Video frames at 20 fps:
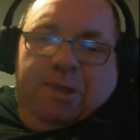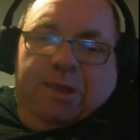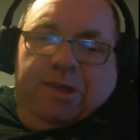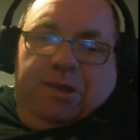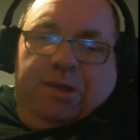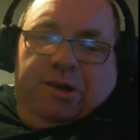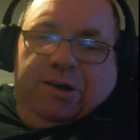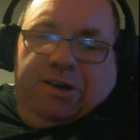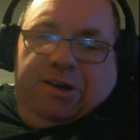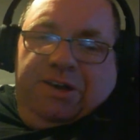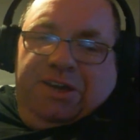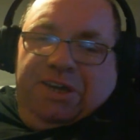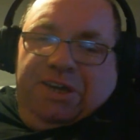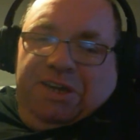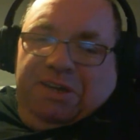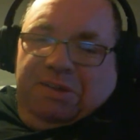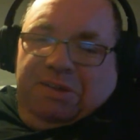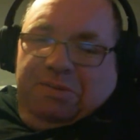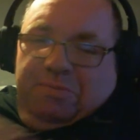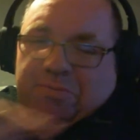
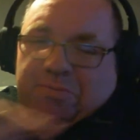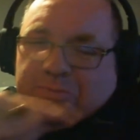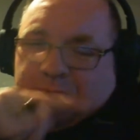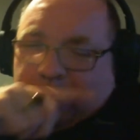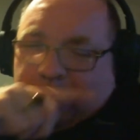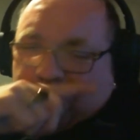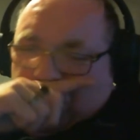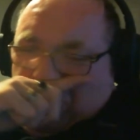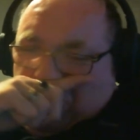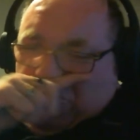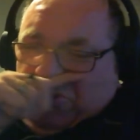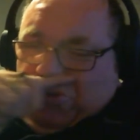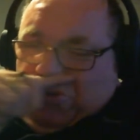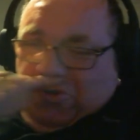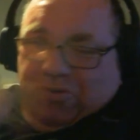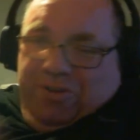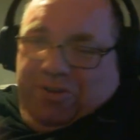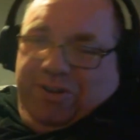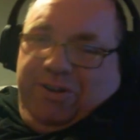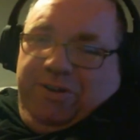I would
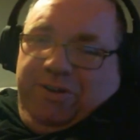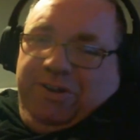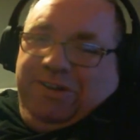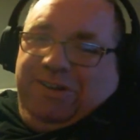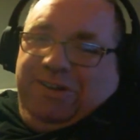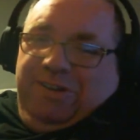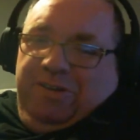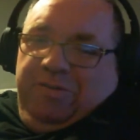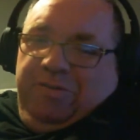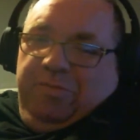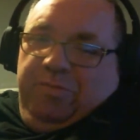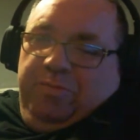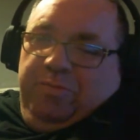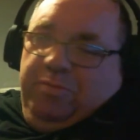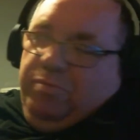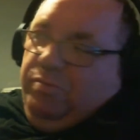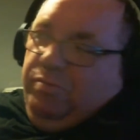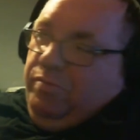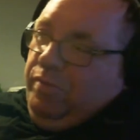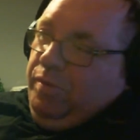just like to
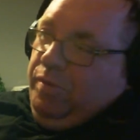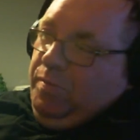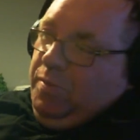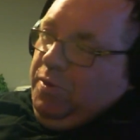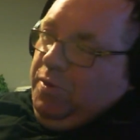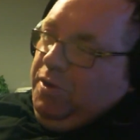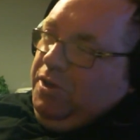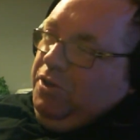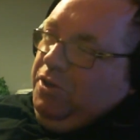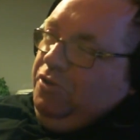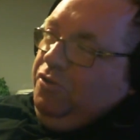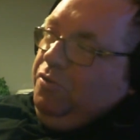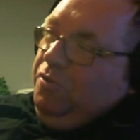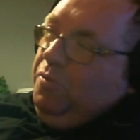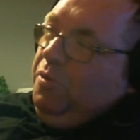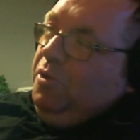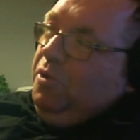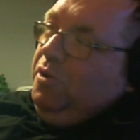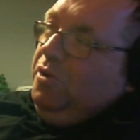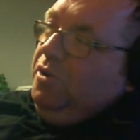remind
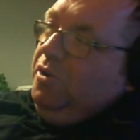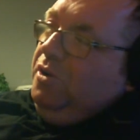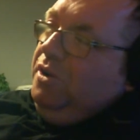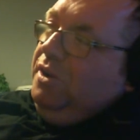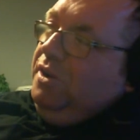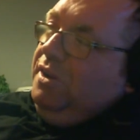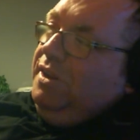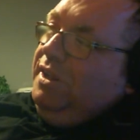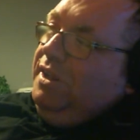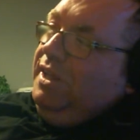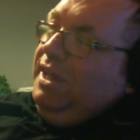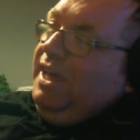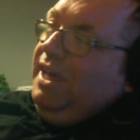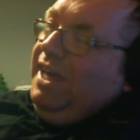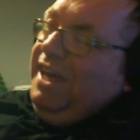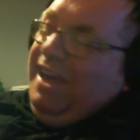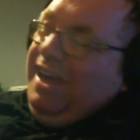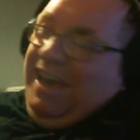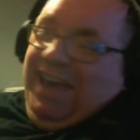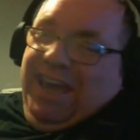you all
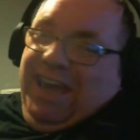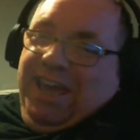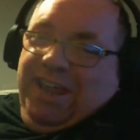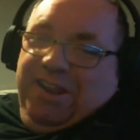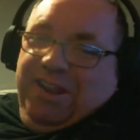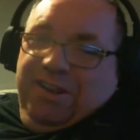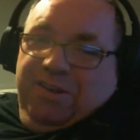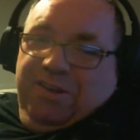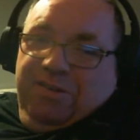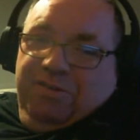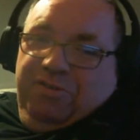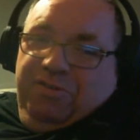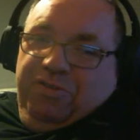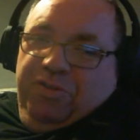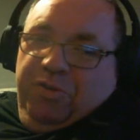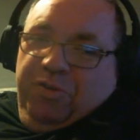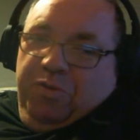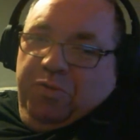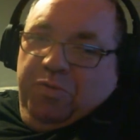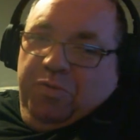again
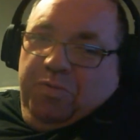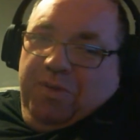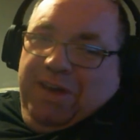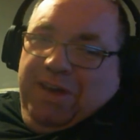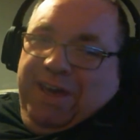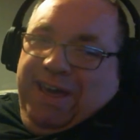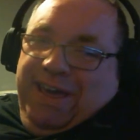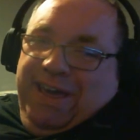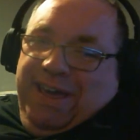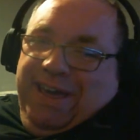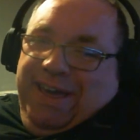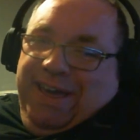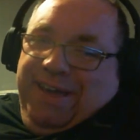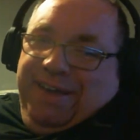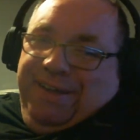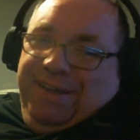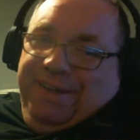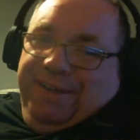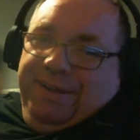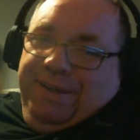to
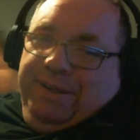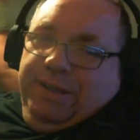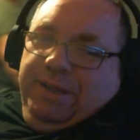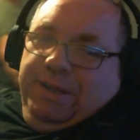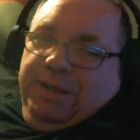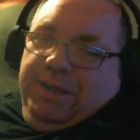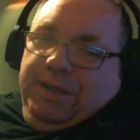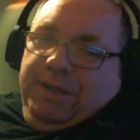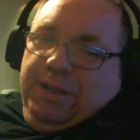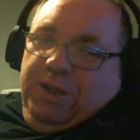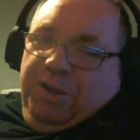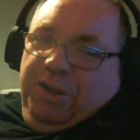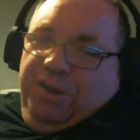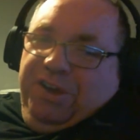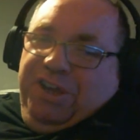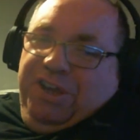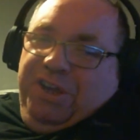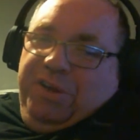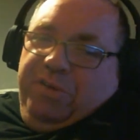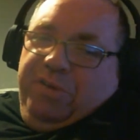
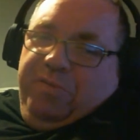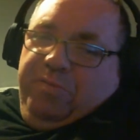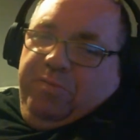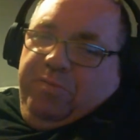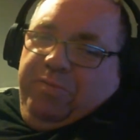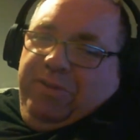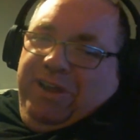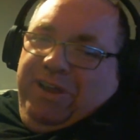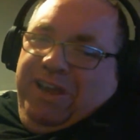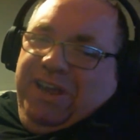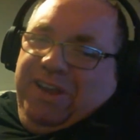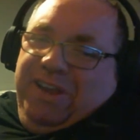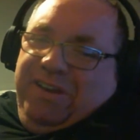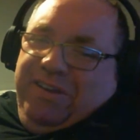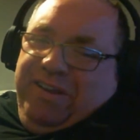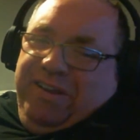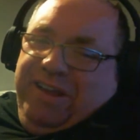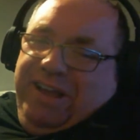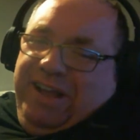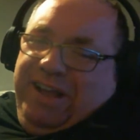like, rate
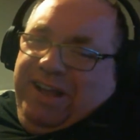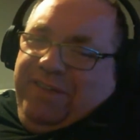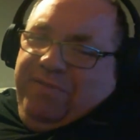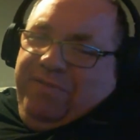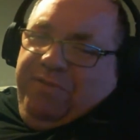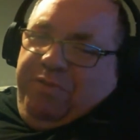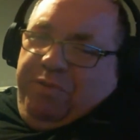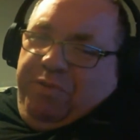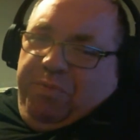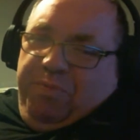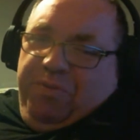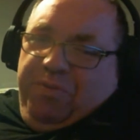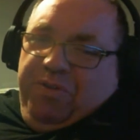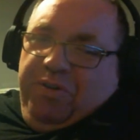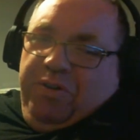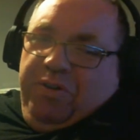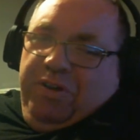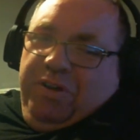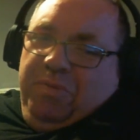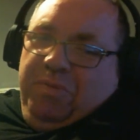and
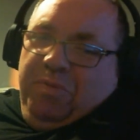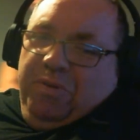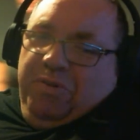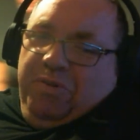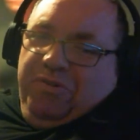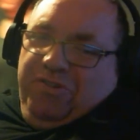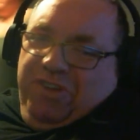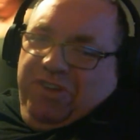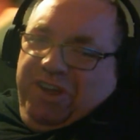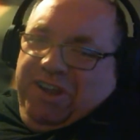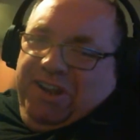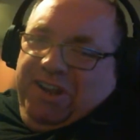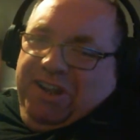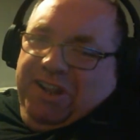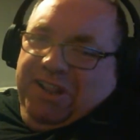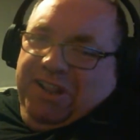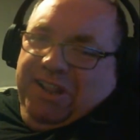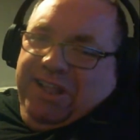subscribe our channel,